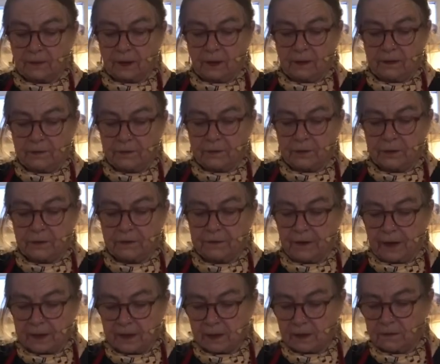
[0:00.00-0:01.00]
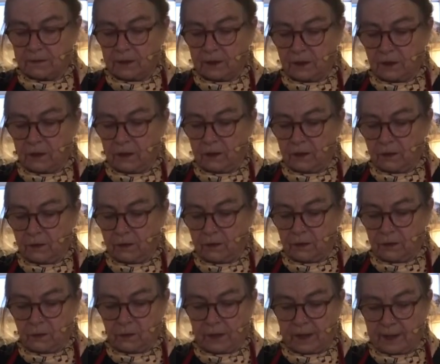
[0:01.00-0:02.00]
if there's a festival or
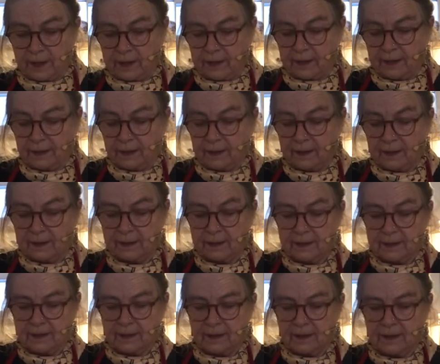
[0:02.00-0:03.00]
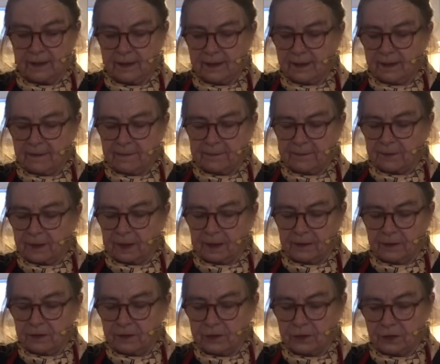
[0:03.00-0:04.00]
a wedding, and
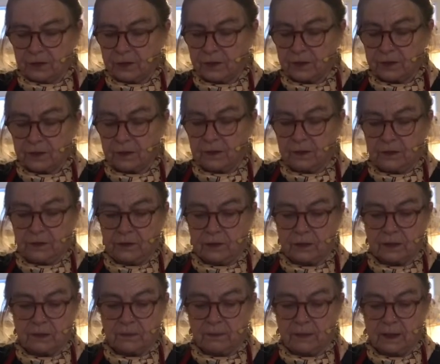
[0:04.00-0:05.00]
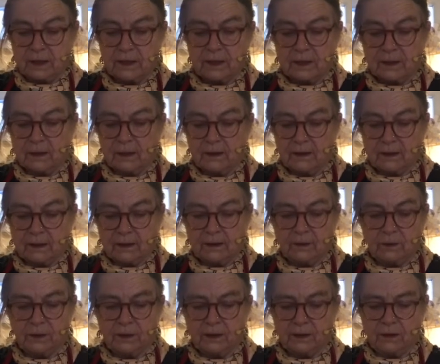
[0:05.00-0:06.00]
they're just amazing
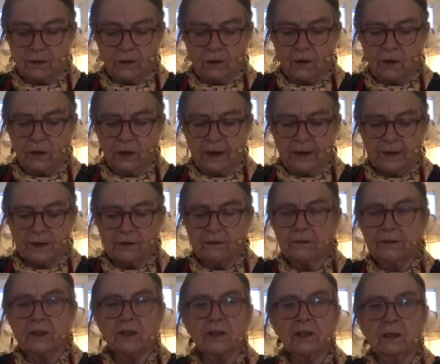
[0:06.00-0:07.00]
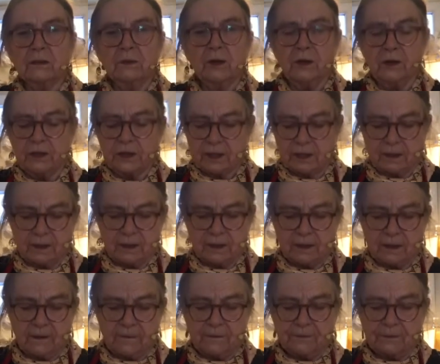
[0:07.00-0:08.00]
with all kinds of vegetables. And
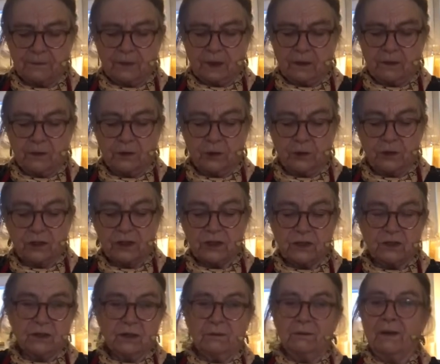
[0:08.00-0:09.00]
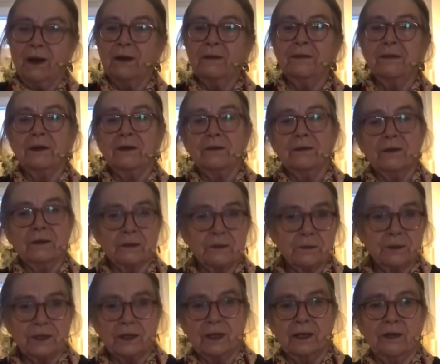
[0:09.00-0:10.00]
of course, my favorite is
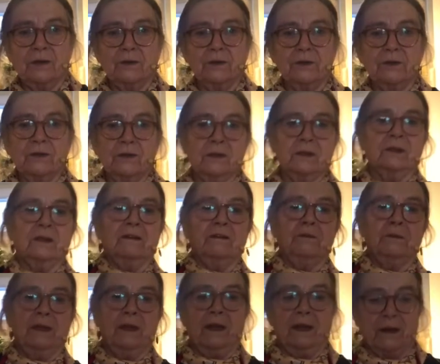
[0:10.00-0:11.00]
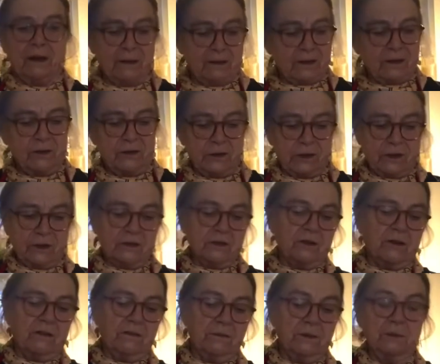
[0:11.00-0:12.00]
potatoes. You can give me anything. You can
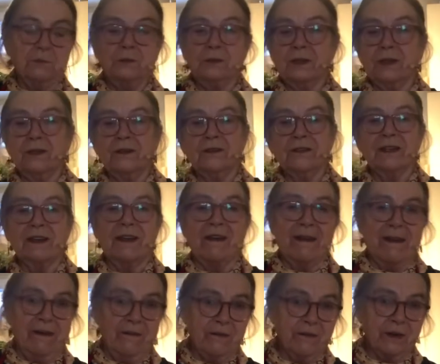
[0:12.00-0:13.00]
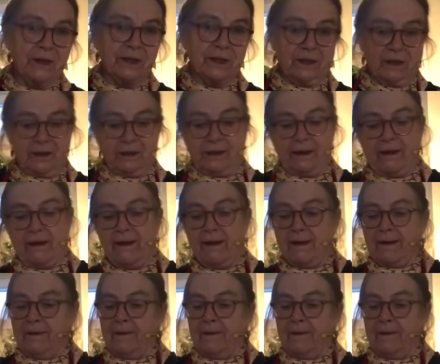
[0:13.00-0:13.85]
serve me potatoes every single day.